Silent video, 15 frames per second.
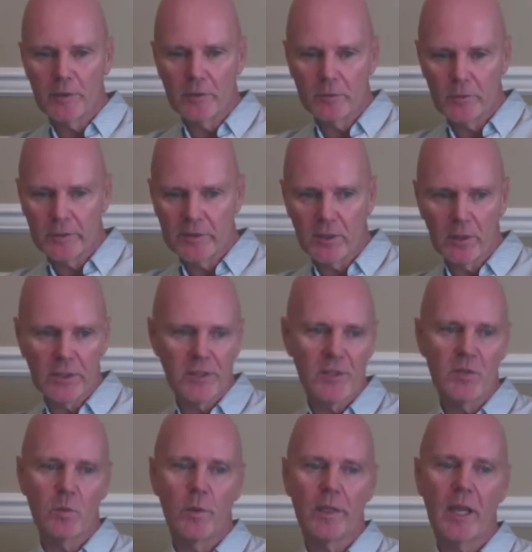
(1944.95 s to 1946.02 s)
through
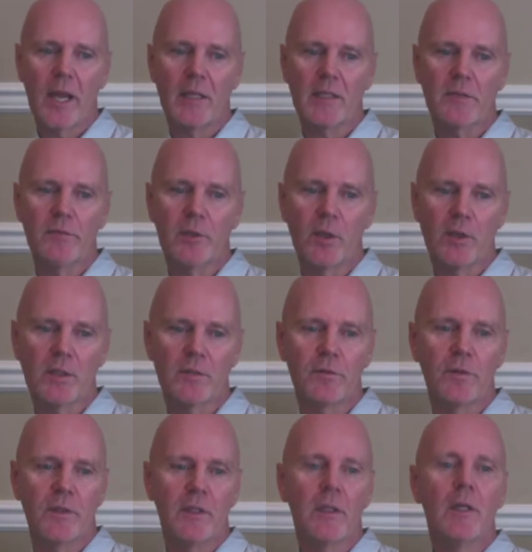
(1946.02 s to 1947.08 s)
analogies with Kant's
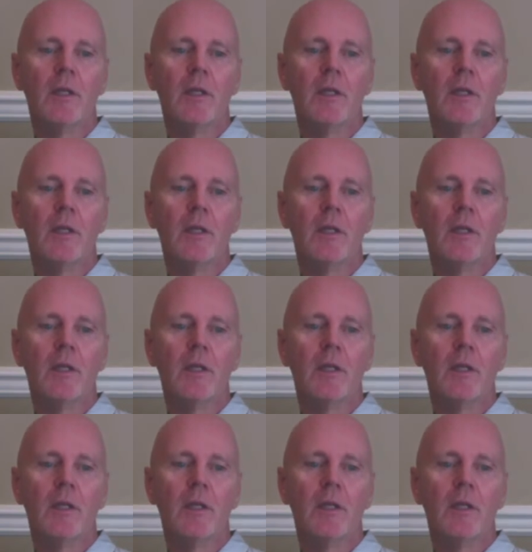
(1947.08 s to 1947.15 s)
philosophy.